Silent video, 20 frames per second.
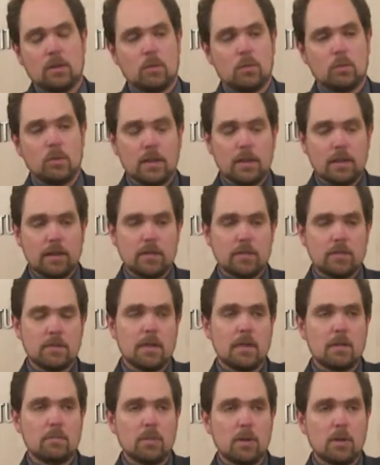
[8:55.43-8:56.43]
we had the
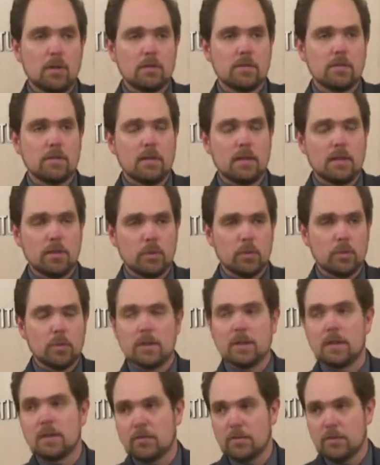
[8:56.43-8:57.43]
same policy lines. We were
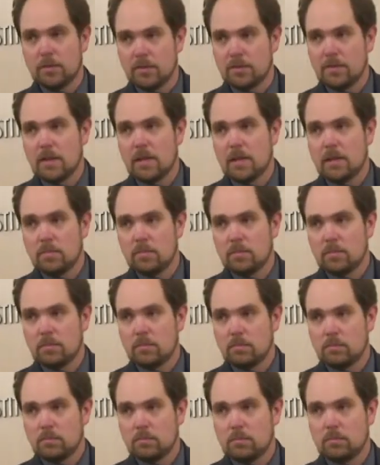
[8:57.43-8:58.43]
there for the same
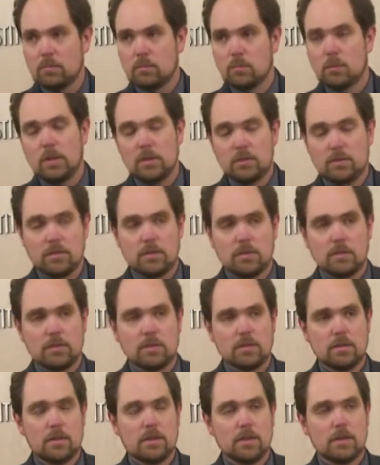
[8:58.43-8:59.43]

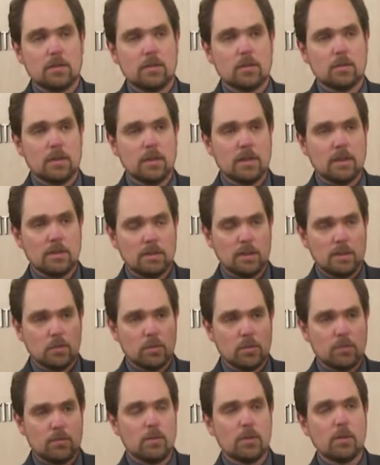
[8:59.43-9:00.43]
reasons. So in that sense,
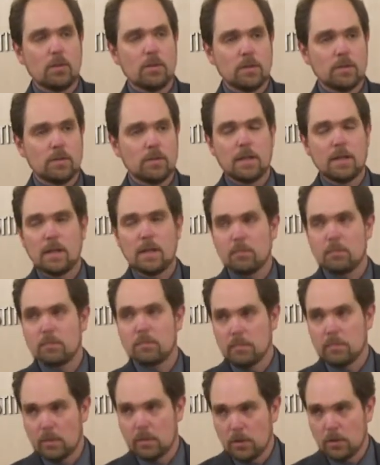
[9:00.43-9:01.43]
we're following the
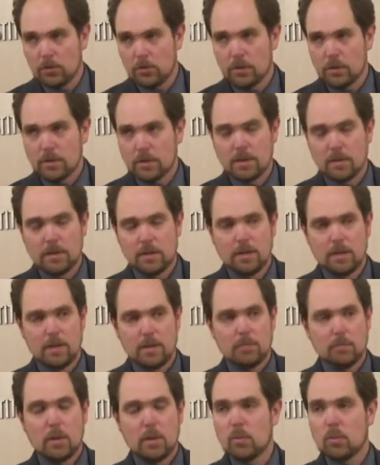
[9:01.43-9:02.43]
same logic.
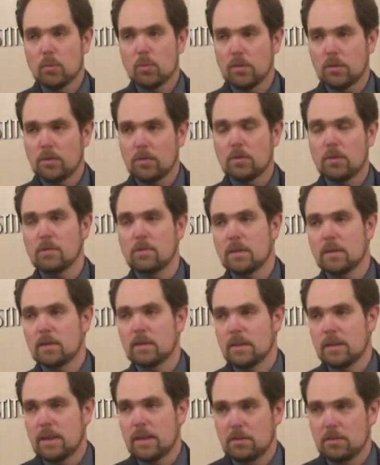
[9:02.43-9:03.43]
But we weren't serving
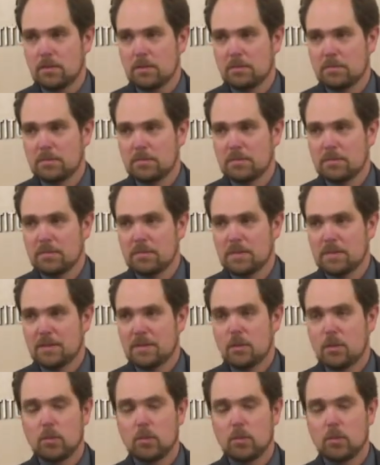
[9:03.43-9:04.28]
together. There